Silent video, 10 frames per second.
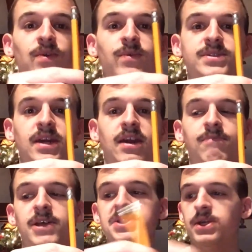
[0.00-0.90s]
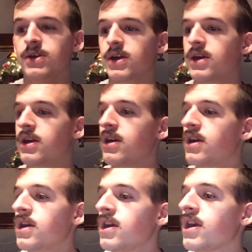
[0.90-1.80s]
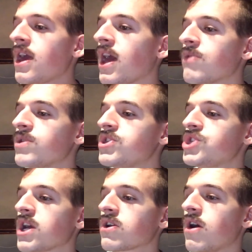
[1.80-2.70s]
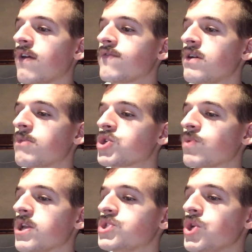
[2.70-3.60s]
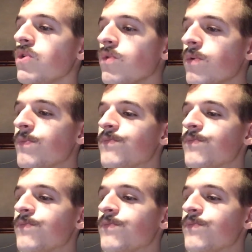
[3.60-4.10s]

we take our pencil, and we check off number 22.